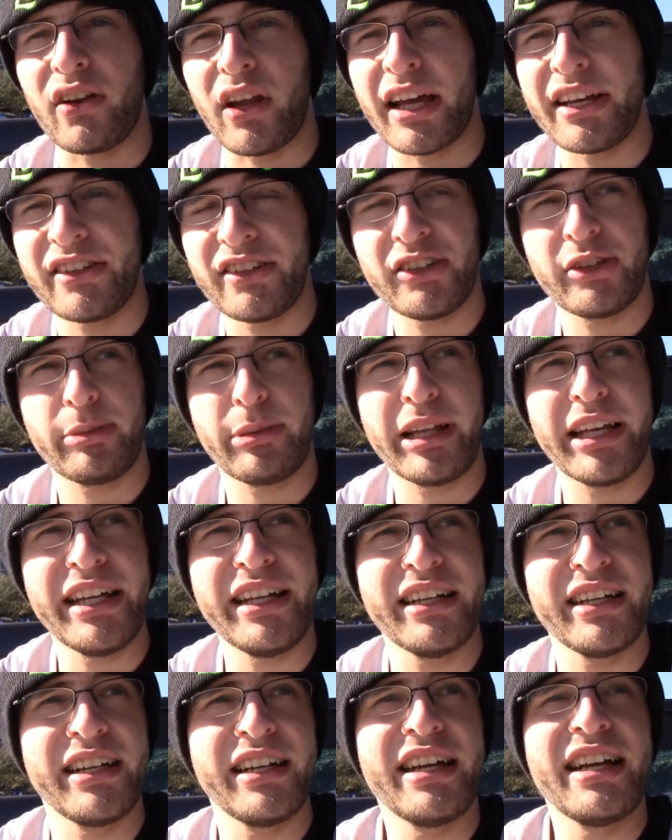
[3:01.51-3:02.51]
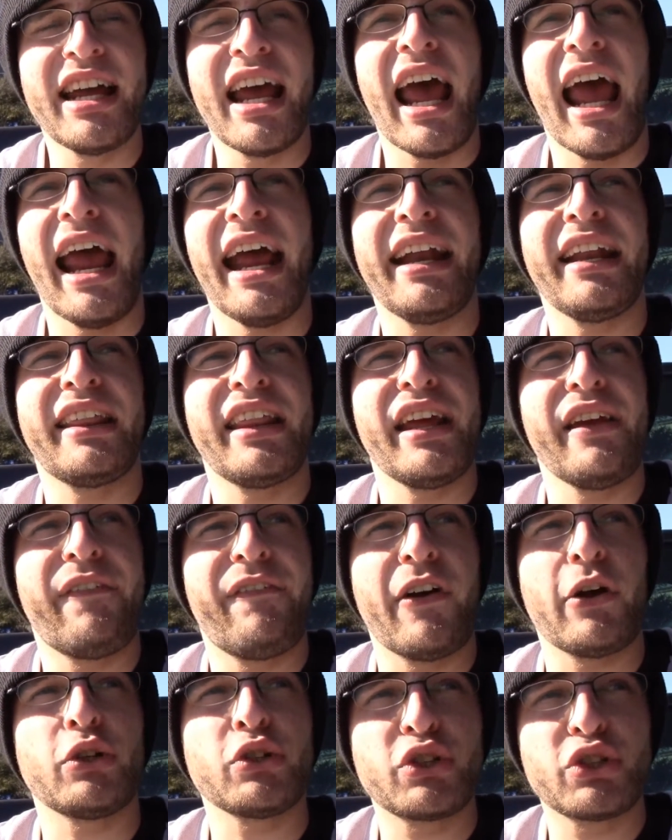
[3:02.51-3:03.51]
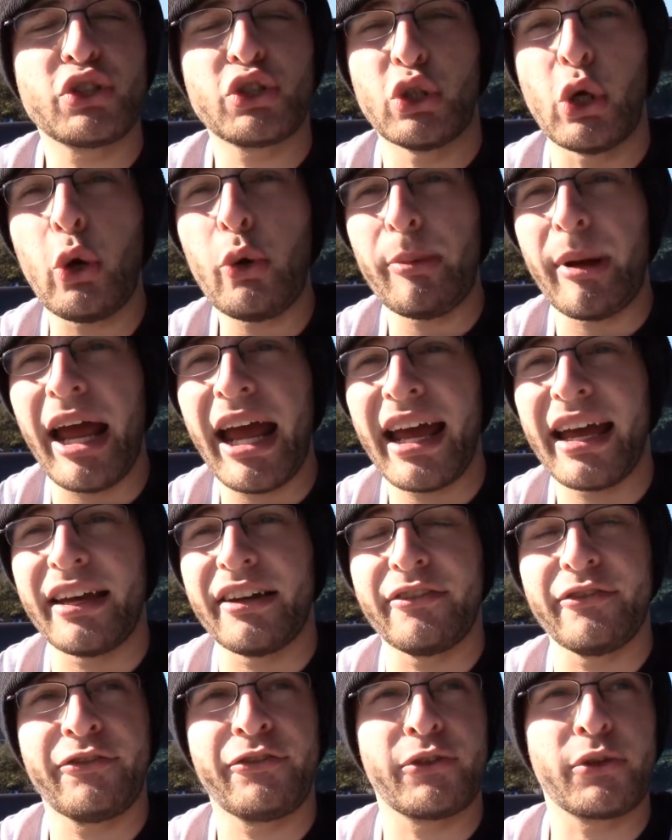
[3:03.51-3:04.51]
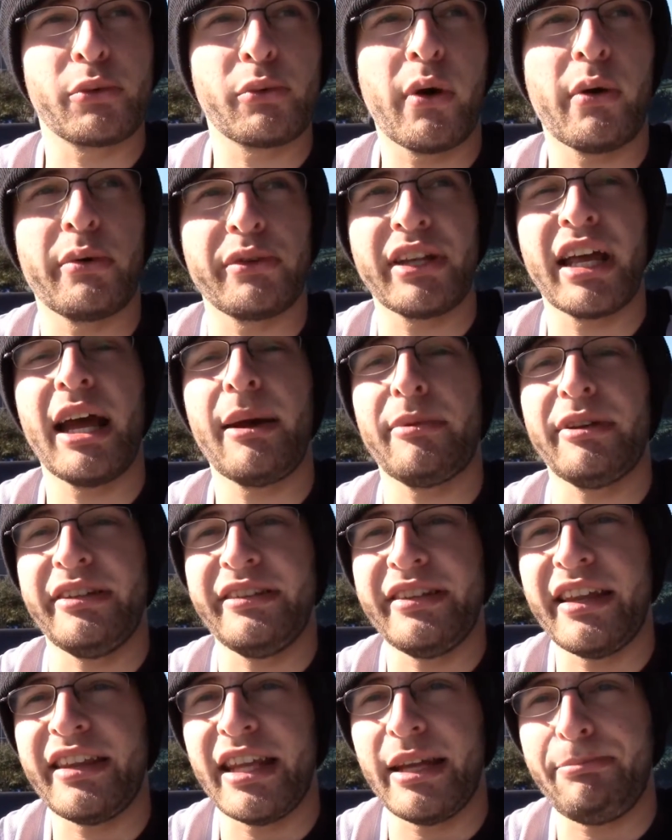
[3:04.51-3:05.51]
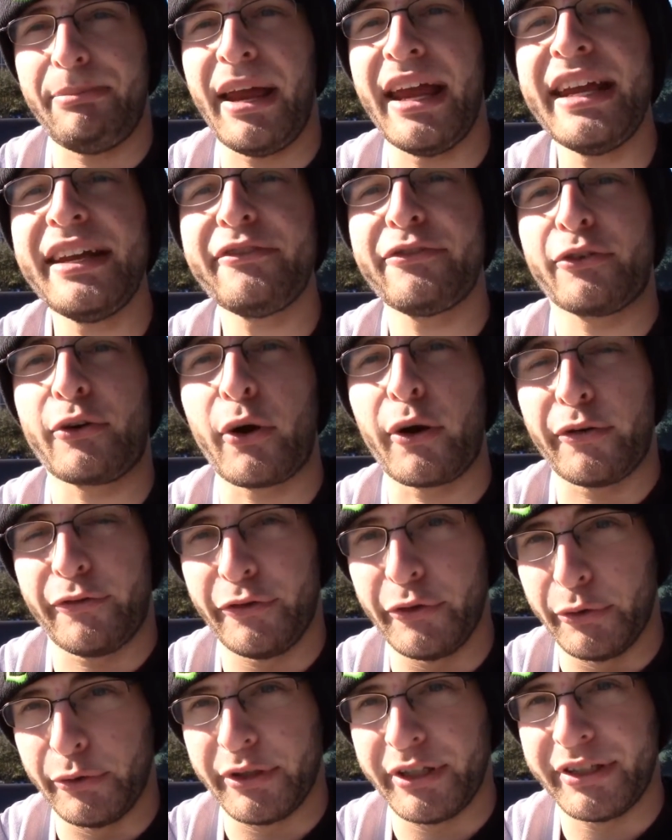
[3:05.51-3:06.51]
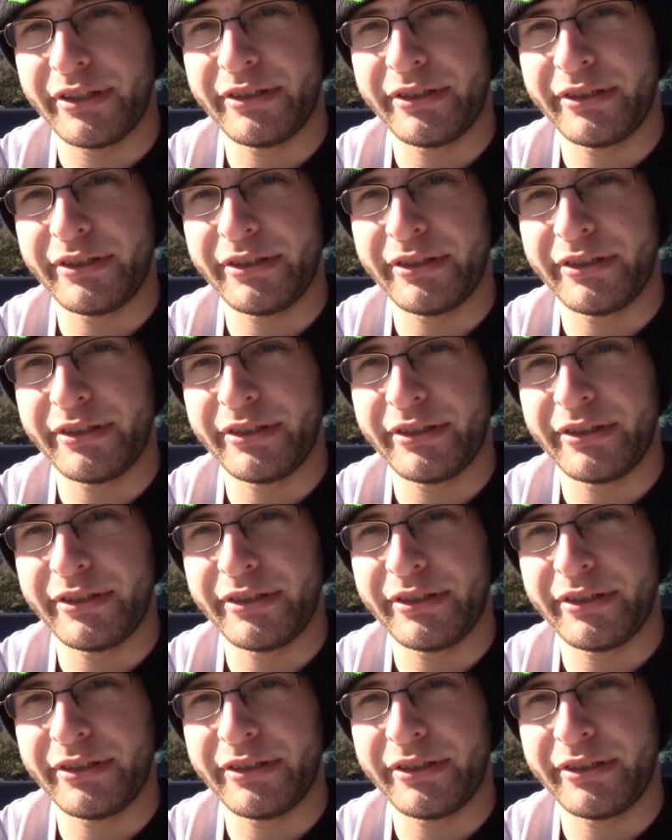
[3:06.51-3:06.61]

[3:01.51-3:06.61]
license plate and they felt so bad for what was happening that they paid for our food.